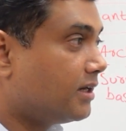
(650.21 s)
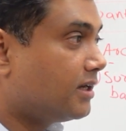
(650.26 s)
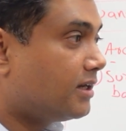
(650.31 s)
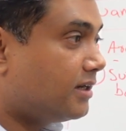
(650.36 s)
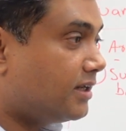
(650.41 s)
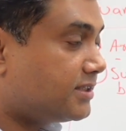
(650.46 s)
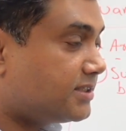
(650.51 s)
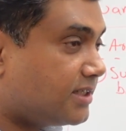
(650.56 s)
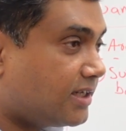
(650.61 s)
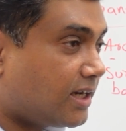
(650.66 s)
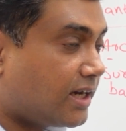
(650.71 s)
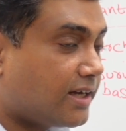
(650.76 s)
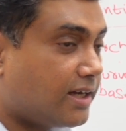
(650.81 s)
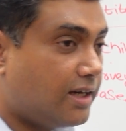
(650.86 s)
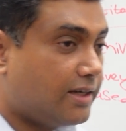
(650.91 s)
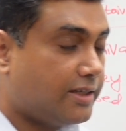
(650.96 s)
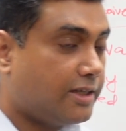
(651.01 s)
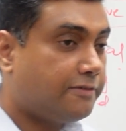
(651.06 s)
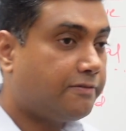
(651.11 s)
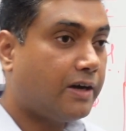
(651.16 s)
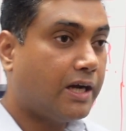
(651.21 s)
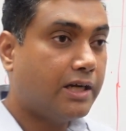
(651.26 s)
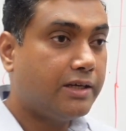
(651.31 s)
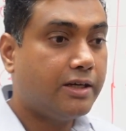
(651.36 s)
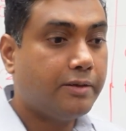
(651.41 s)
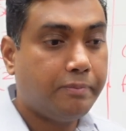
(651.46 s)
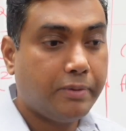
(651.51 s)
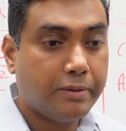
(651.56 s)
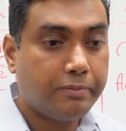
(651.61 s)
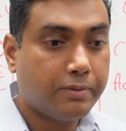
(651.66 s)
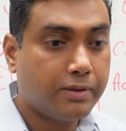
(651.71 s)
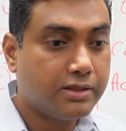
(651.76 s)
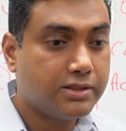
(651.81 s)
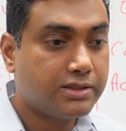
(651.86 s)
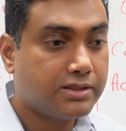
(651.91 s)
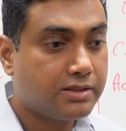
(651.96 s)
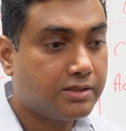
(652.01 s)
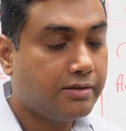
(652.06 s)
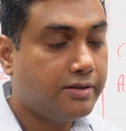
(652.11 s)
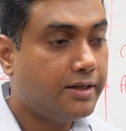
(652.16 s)
Let's say I collected 500
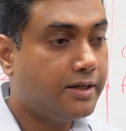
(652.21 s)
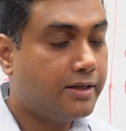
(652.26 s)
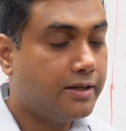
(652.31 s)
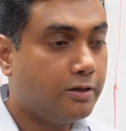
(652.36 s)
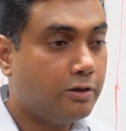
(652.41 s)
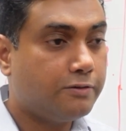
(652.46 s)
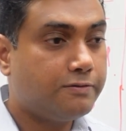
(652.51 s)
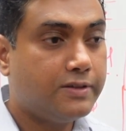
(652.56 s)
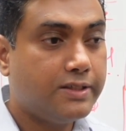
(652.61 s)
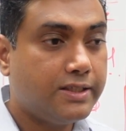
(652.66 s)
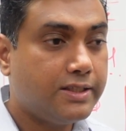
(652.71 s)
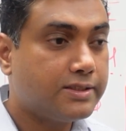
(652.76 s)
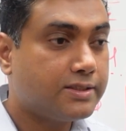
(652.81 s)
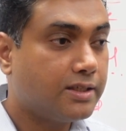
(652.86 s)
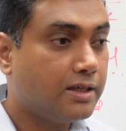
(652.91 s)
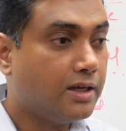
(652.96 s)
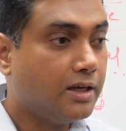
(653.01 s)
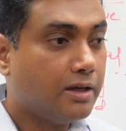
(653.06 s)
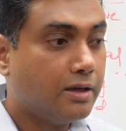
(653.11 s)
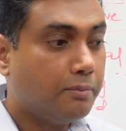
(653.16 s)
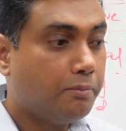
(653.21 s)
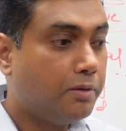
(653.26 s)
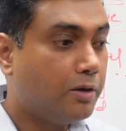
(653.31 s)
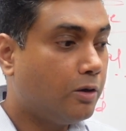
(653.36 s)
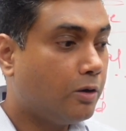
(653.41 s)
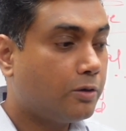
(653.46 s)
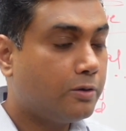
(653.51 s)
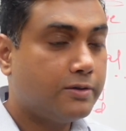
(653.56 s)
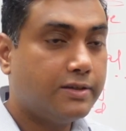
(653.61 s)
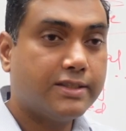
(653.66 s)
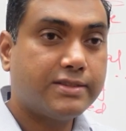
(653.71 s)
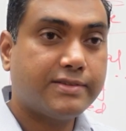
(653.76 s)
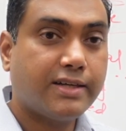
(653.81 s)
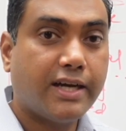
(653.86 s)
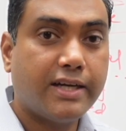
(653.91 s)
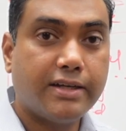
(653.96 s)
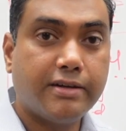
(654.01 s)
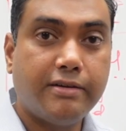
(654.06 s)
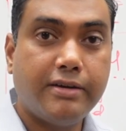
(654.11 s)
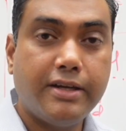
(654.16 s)
papers, 300 of these belong to this
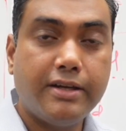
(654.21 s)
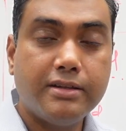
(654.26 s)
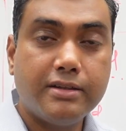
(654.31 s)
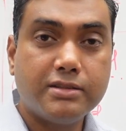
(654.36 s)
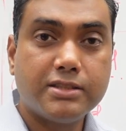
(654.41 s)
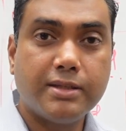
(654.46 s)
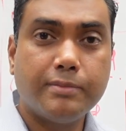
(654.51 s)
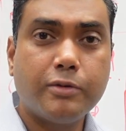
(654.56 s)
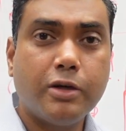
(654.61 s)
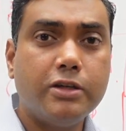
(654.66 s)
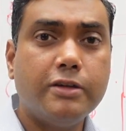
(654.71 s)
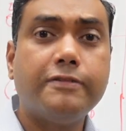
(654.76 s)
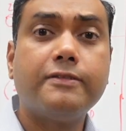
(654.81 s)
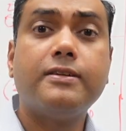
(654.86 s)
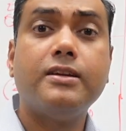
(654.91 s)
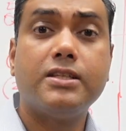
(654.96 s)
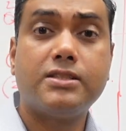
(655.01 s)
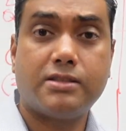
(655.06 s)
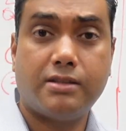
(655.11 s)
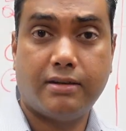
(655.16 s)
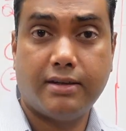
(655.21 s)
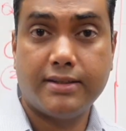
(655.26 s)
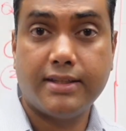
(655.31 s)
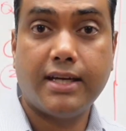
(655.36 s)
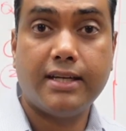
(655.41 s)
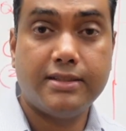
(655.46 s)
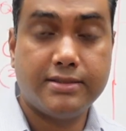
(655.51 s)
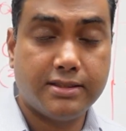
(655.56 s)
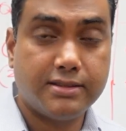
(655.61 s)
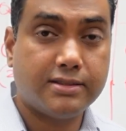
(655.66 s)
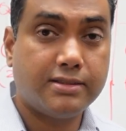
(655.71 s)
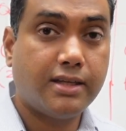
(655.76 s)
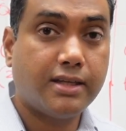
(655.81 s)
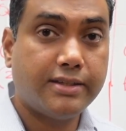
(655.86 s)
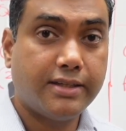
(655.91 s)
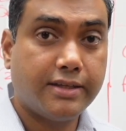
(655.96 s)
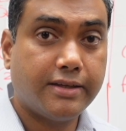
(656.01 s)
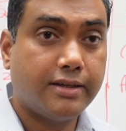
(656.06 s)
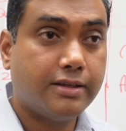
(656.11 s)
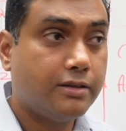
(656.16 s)
category, some kind of cluster analysis that
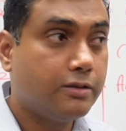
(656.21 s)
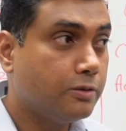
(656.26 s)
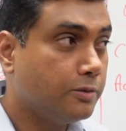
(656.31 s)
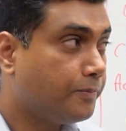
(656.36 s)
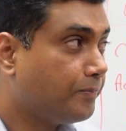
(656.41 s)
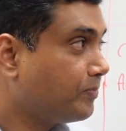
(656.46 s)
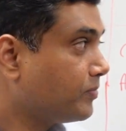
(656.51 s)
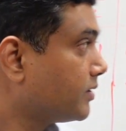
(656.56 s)
they can do.